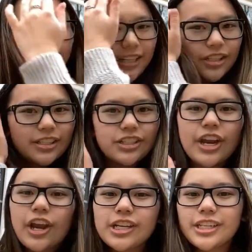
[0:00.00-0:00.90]
and just
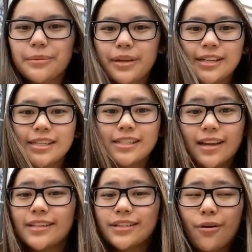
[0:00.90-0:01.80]
cherish it because it
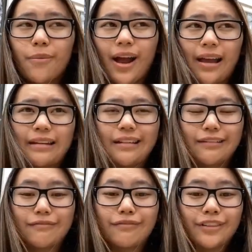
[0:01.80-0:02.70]
does go by like
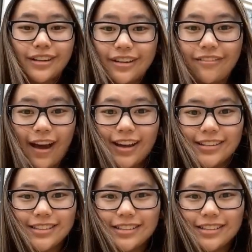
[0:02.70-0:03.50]
really fast.